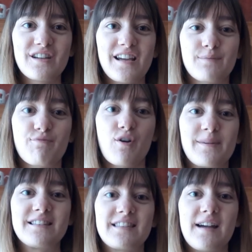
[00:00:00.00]
had
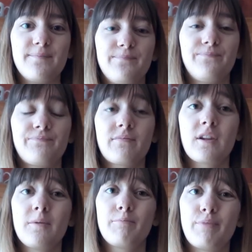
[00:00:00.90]
promised them.
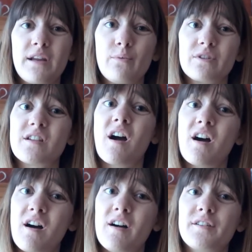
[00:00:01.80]
But it was
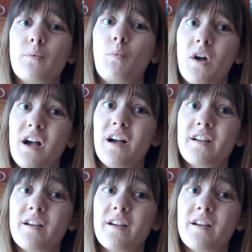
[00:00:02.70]
hard work.